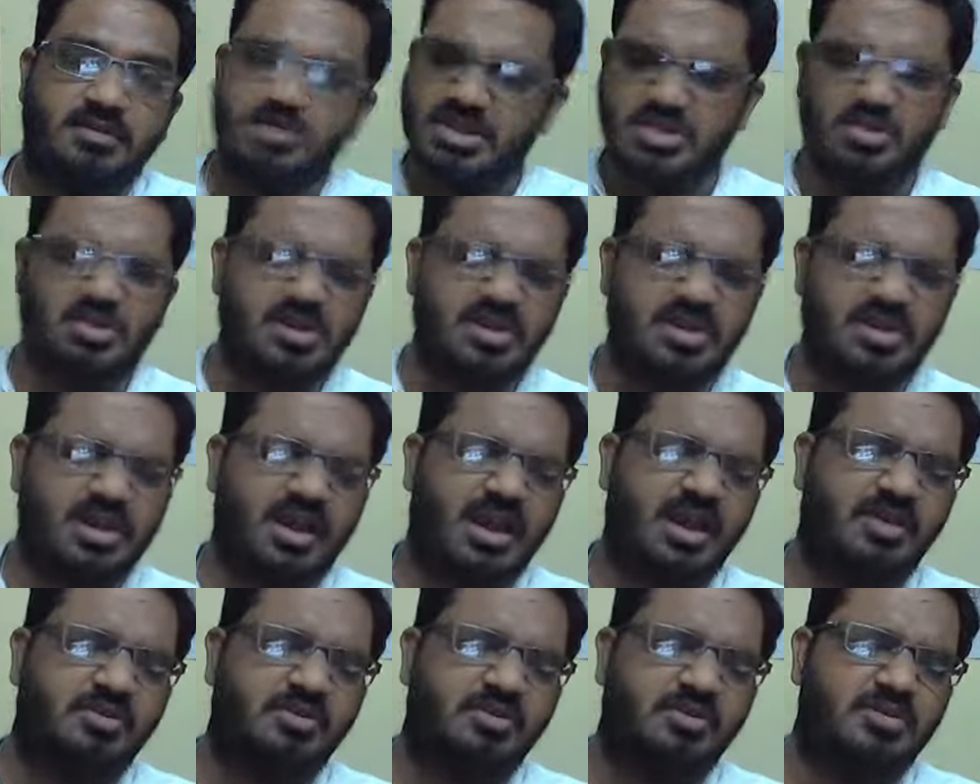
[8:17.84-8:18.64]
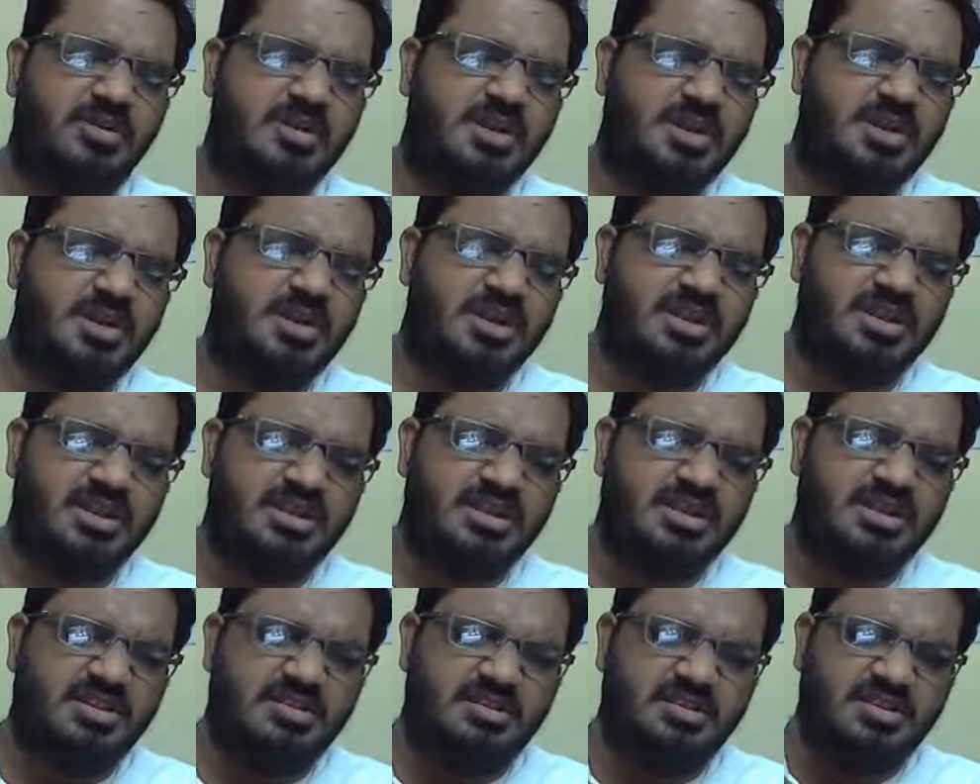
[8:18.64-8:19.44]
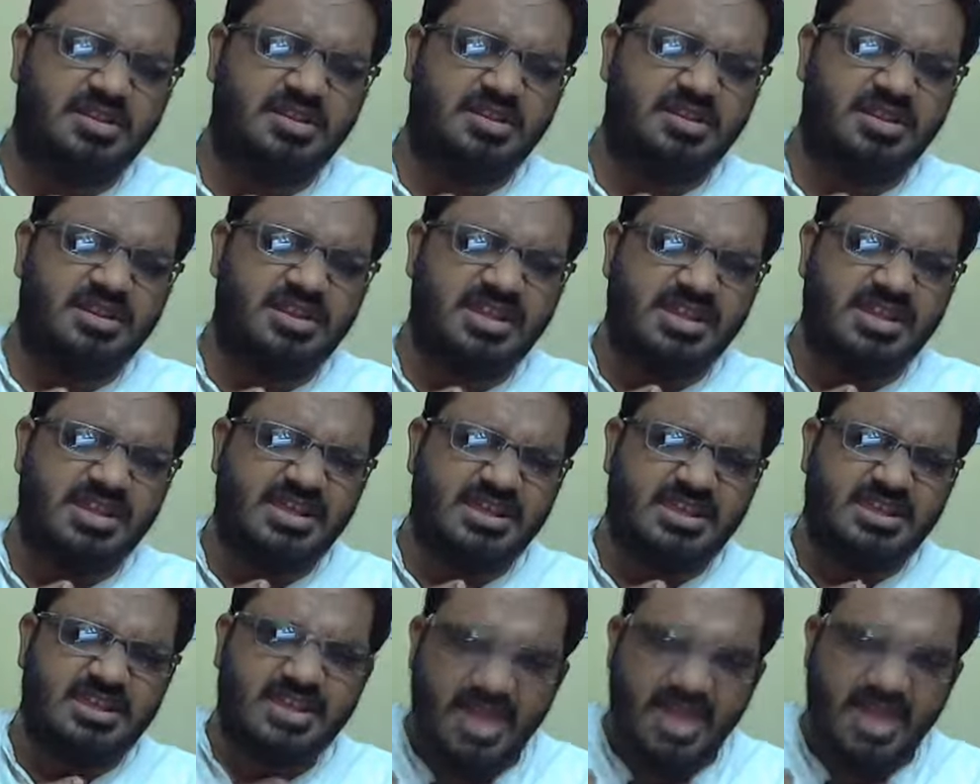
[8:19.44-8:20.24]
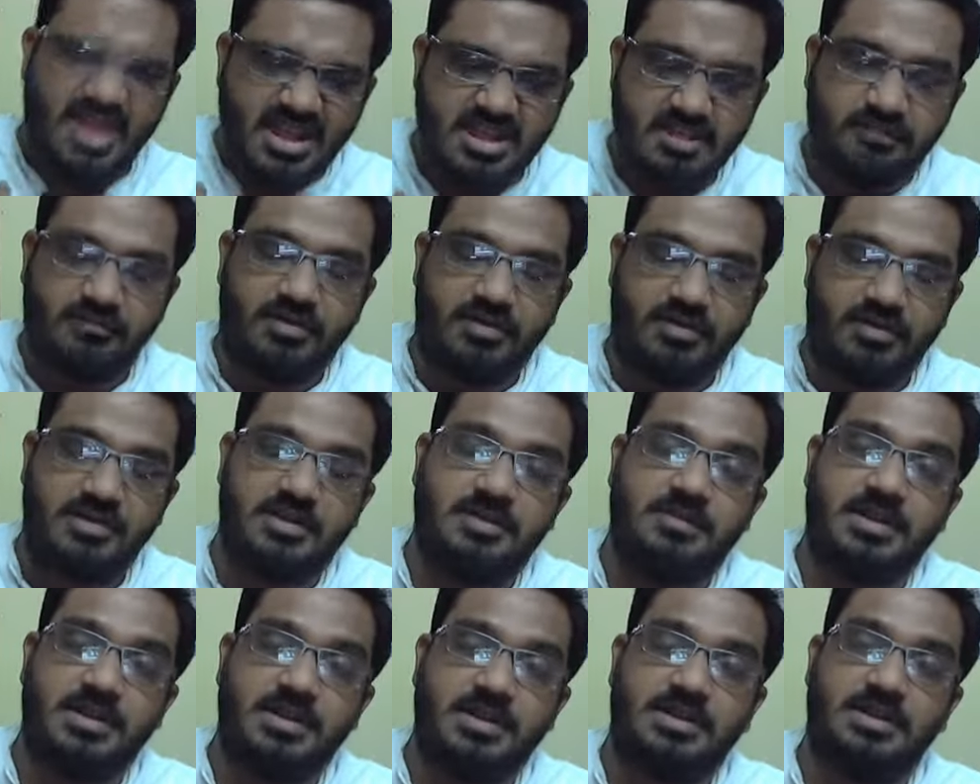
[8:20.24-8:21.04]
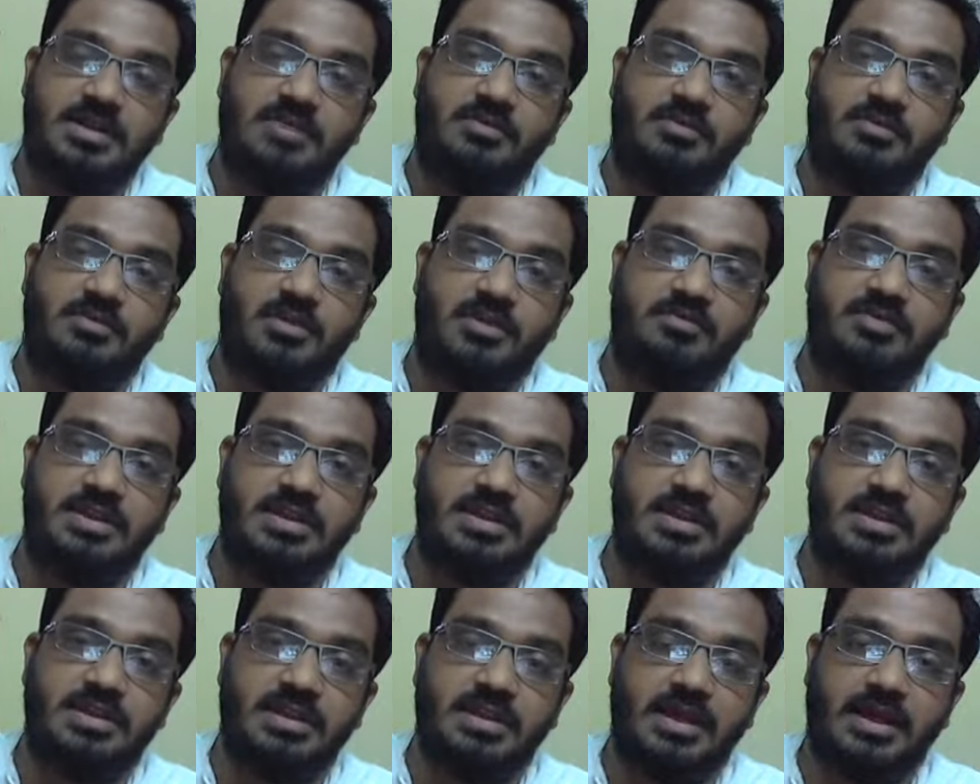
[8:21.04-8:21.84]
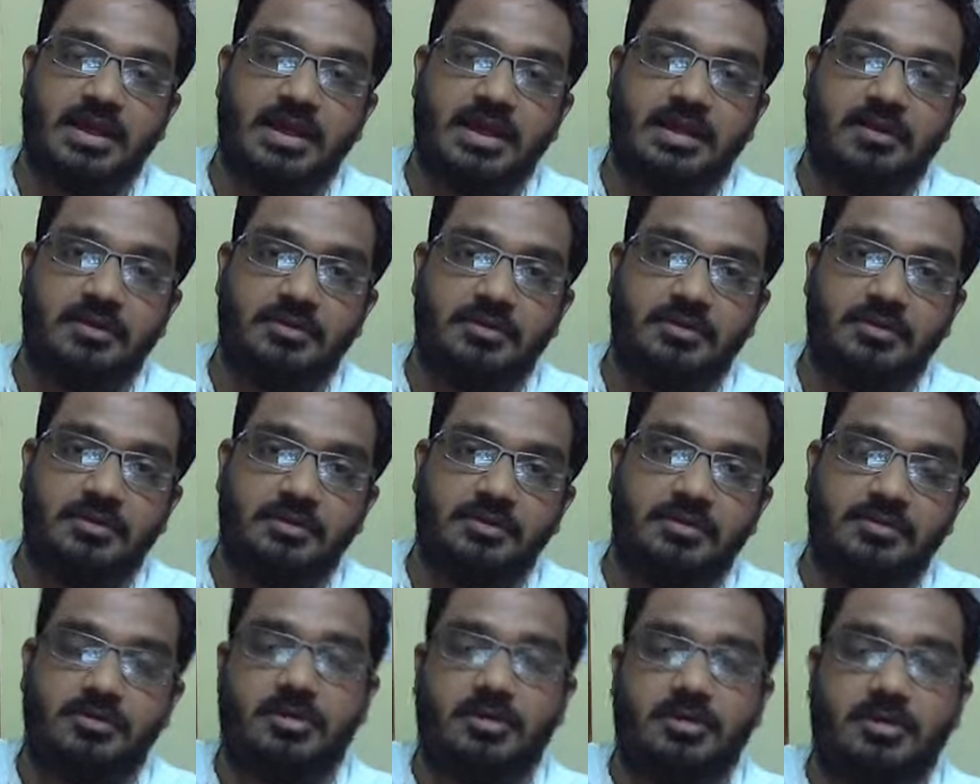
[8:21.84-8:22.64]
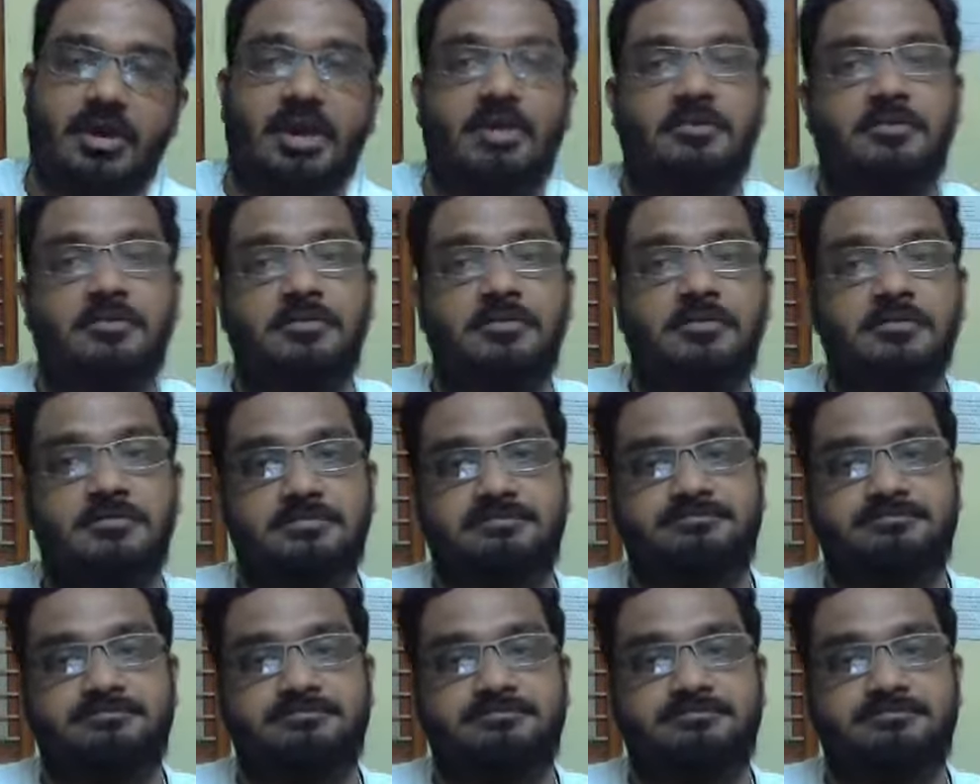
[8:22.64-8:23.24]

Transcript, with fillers: We don't have the change fundamentally what we need to have.